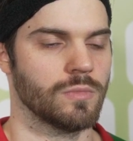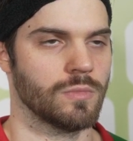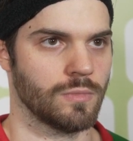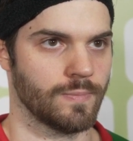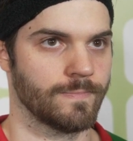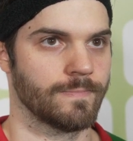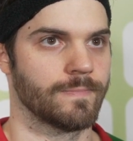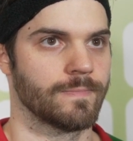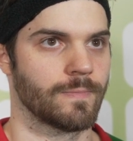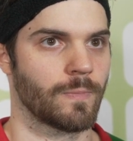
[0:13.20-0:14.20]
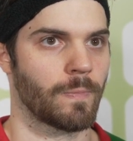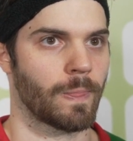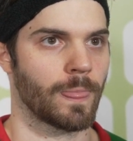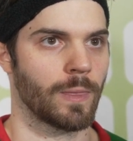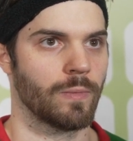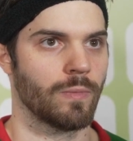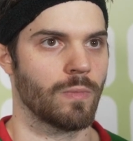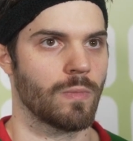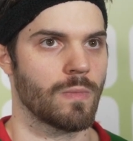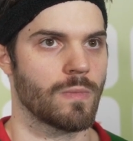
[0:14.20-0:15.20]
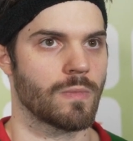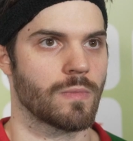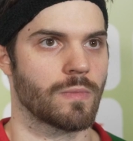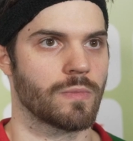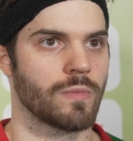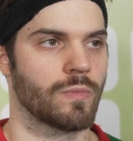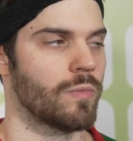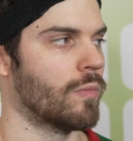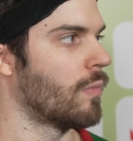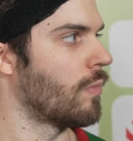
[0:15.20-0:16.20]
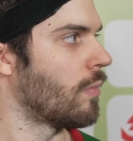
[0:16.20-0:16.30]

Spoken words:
(not speaking)